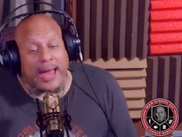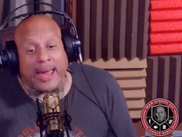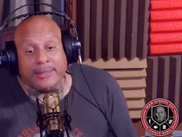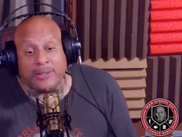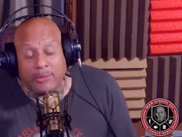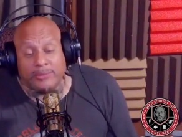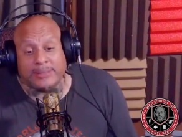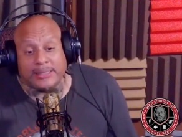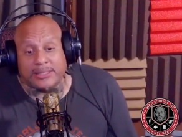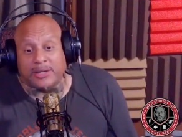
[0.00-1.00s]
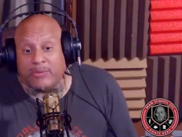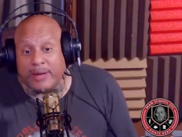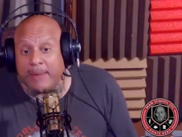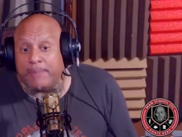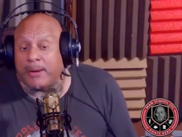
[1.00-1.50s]
I don't
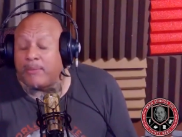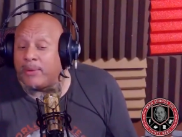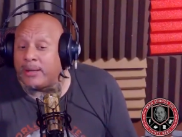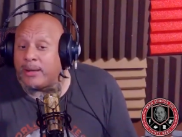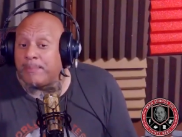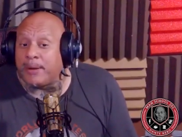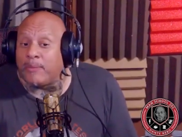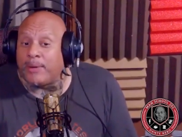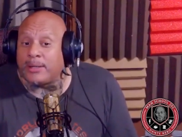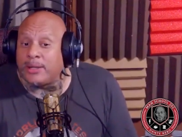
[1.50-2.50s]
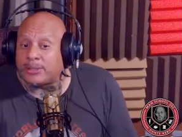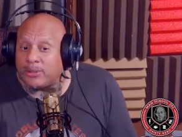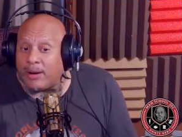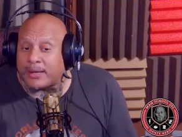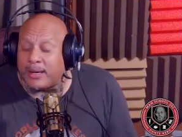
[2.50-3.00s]
disagree, but what you're
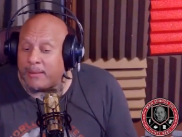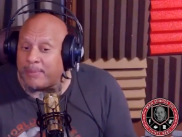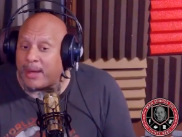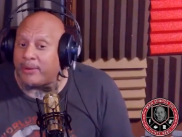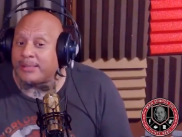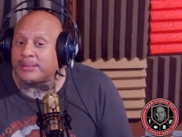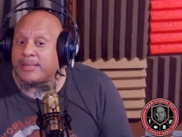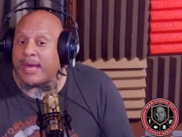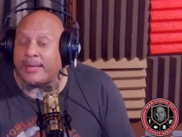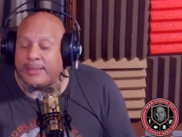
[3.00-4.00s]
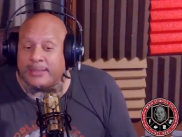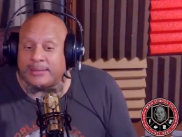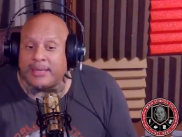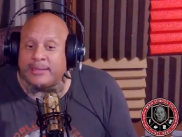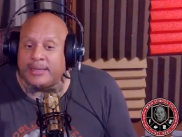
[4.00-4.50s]
talking about is that
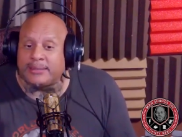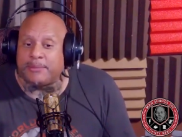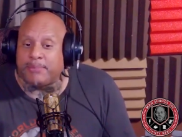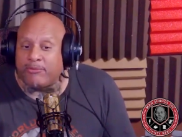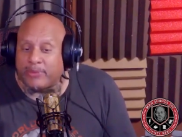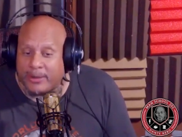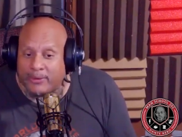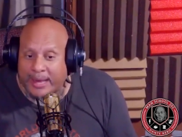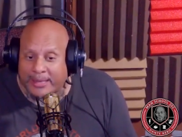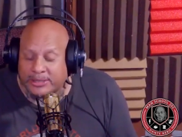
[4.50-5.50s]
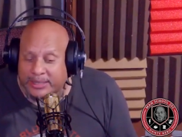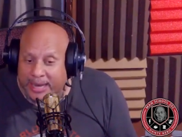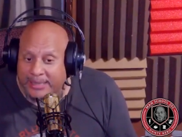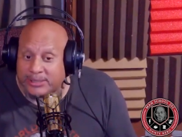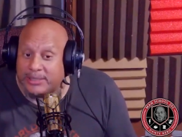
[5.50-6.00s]
there needs to be real
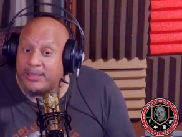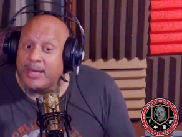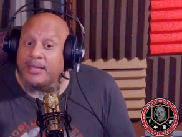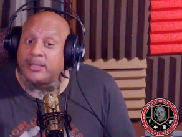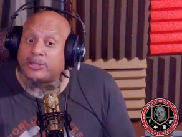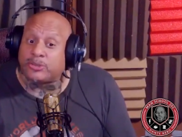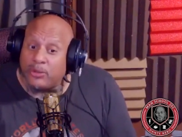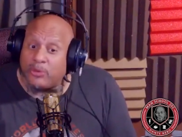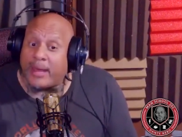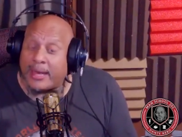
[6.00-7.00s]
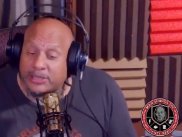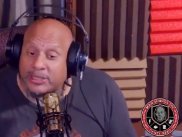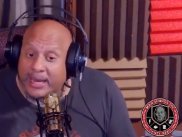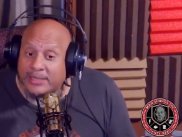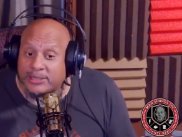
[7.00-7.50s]
education. The true
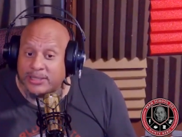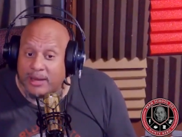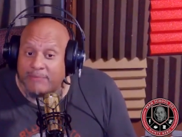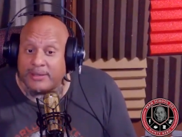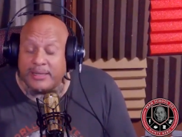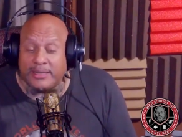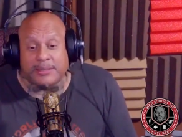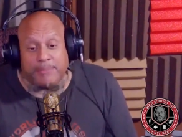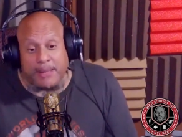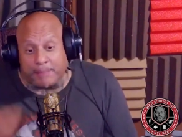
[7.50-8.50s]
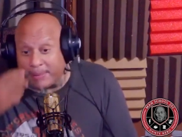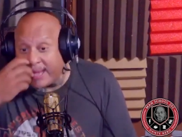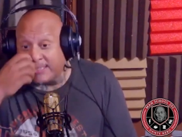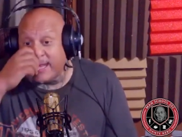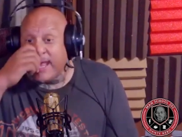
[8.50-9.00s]
education of it needs to be in place.